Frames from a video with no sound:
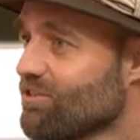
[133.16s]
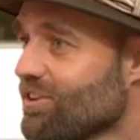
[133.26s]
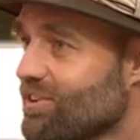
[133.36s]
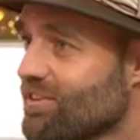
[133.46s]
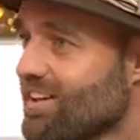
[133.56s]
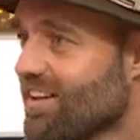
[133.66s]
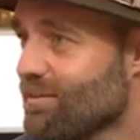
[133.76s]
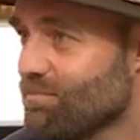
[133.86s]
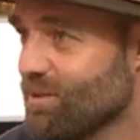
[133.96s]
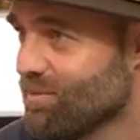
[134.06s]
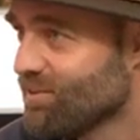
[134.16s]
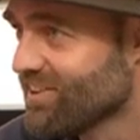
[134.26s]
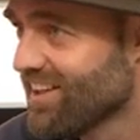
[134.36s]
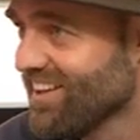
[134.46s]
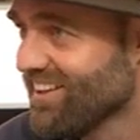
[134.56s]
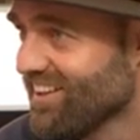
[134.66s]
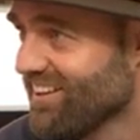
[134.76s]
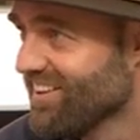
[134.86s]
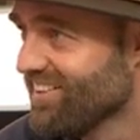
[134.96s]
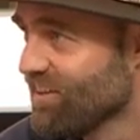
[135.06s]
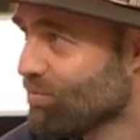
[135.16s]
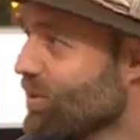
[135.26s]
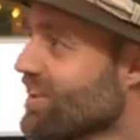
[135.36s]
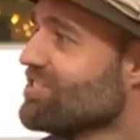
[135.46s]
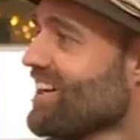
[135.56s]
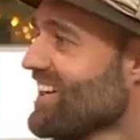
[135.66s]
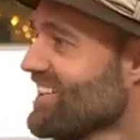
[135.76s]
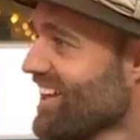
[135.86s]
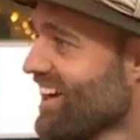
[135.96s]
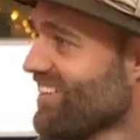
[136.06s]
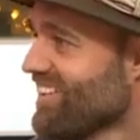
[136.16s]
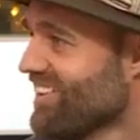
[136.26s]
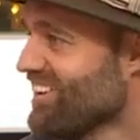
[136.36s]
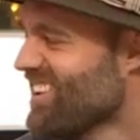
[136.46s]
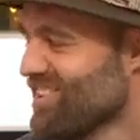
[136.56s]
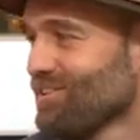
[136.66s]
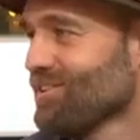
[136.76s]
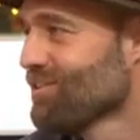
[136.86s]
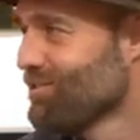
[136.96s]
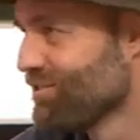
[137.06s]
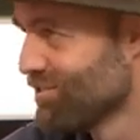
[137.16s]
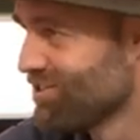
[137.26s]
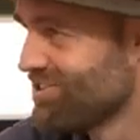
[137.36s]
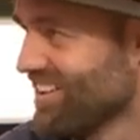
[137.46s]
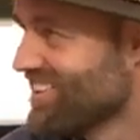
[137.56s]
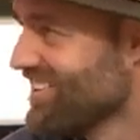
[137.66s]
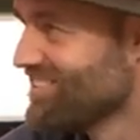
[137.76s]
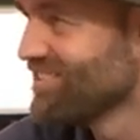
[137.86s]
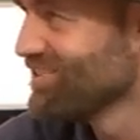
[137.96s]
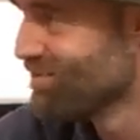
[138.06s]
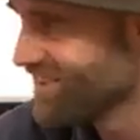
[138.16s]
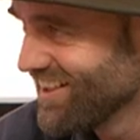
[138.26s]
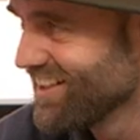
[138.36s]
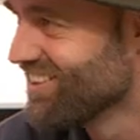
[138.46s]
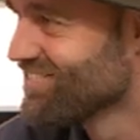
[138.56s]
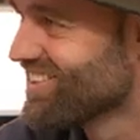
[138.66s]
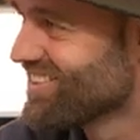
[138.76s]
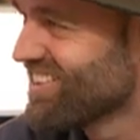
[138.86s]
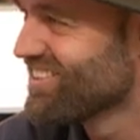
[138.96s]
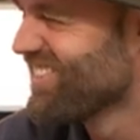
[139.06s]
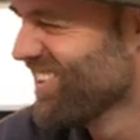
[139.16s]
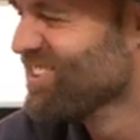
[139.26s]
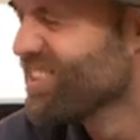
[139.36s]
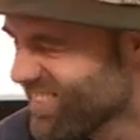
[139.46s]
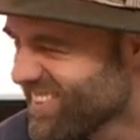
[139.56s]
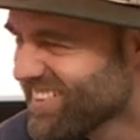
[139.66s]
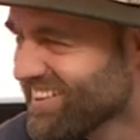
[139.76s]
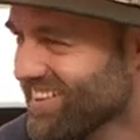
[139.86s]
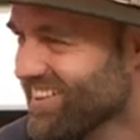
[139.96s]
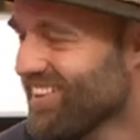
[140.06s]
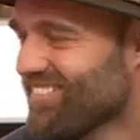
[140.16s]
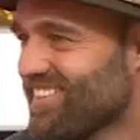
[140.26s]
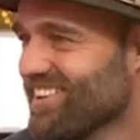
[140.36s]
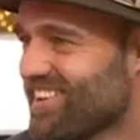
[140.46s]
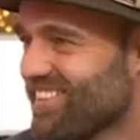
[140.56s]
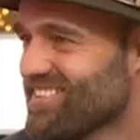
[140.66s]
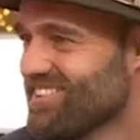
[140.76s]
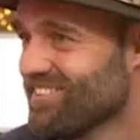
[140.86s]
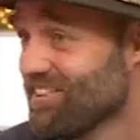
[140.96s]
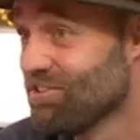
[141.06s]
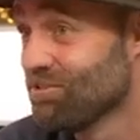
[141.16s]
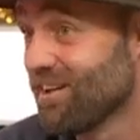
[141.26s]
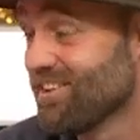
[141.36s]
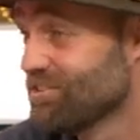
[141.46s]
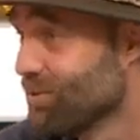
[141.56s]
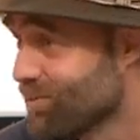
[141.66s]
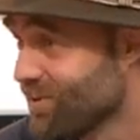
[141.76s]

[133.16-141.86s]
so. People, they're more excited now than... You go to the first 10 countries, nobody cares because that's very doable. But you come to, this is my country